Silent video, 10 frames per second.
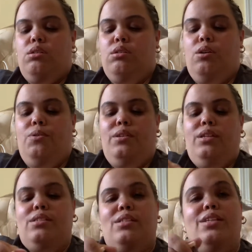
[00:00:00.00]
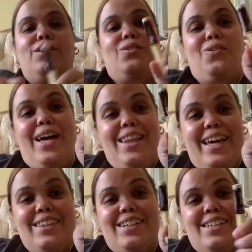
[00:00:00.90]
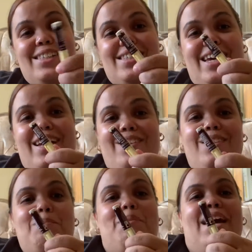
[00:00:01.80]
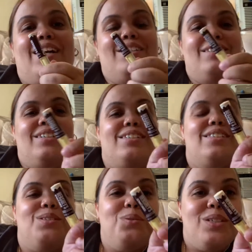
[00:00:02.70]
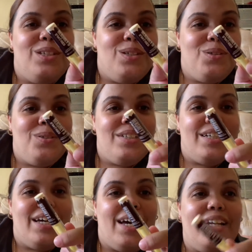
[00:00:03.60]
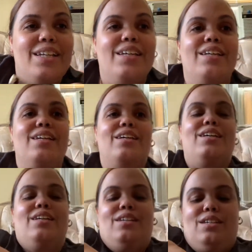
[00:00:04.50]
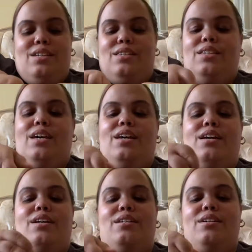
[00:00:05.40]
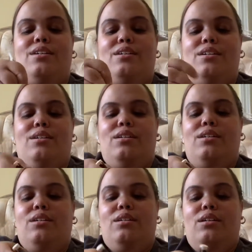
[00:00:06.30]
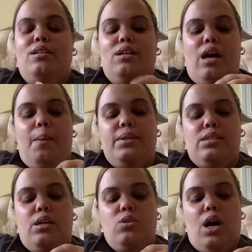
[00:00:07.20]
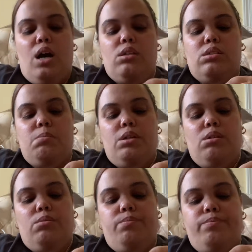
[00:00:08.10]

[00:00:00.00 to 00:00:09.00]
So it's little. I like the container. The packaging is so cute. Look at it. Then I'm gonna tell you how it smells.